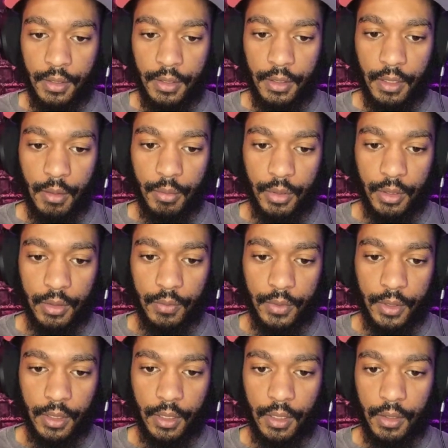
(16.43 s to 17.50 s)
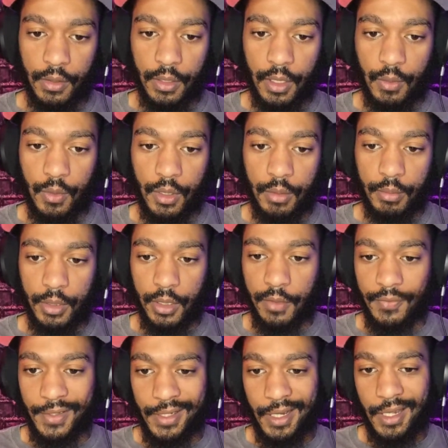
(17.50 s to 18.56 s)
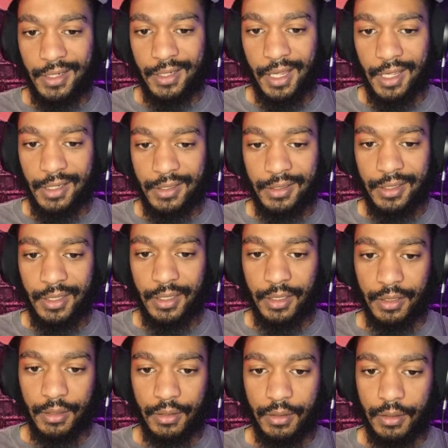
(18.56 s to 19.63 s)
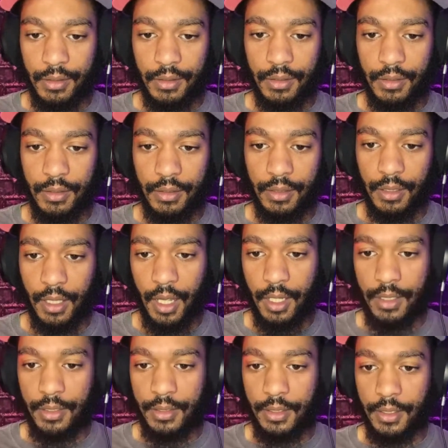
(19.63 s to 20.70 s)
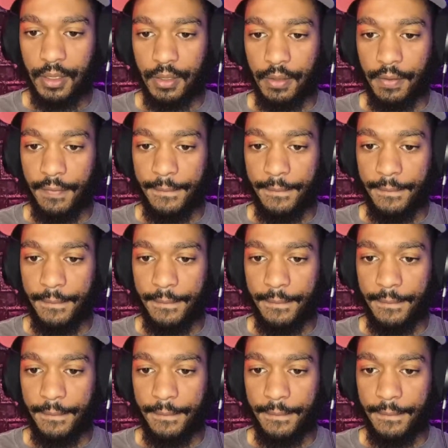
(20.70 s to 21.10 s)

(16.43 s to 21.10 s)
Y'all believe what the hell y'all wanna believe. And I could dig it. I could dig it.